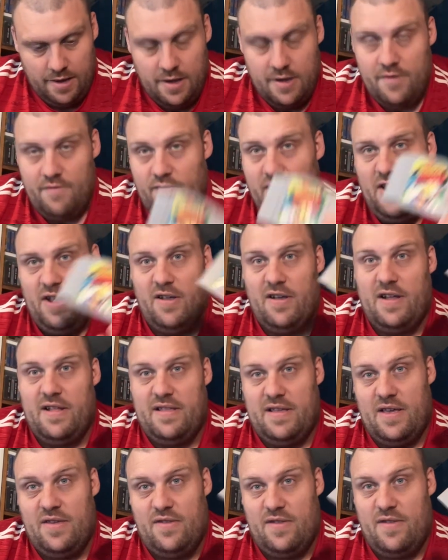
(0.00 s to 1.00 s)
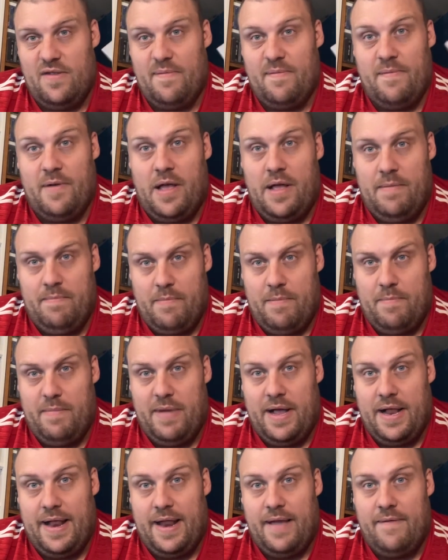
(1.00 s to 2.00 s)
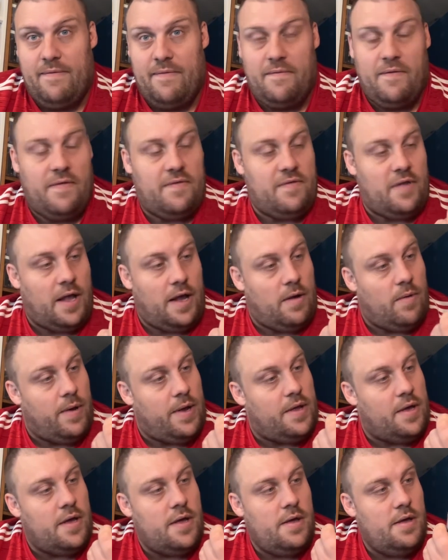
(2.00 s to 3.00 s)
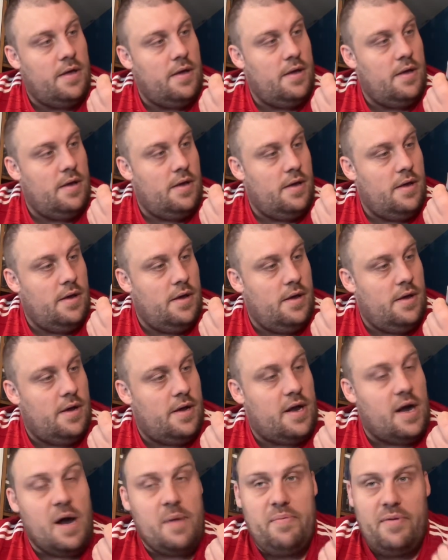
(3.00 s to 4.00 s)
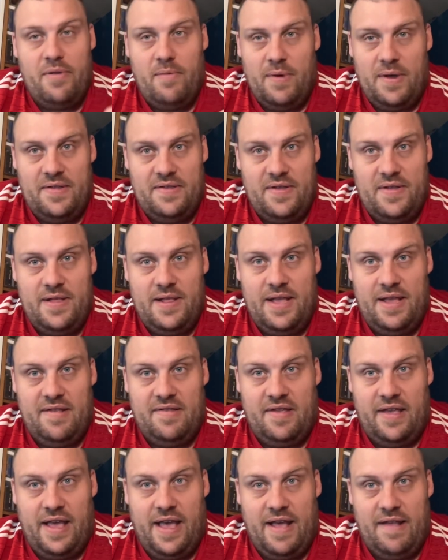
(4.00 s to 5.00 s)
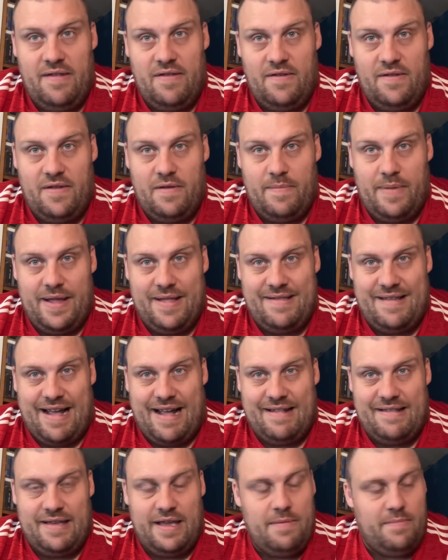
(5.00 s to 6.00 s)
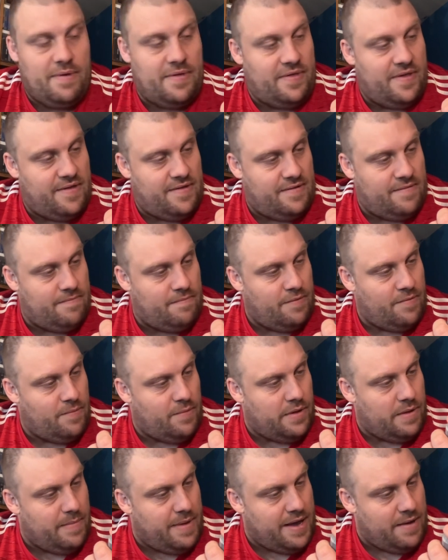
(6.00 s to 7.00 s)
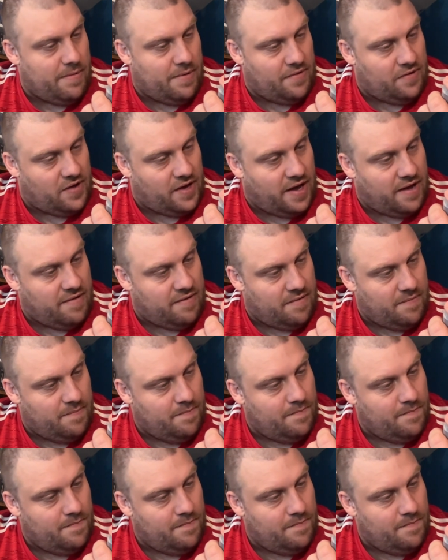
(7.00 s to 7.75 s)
it's really good condition, admittedly, for 15 quid. Couple of ones in the CX that looked a bit tatty, but this was one of the better ones, I guess.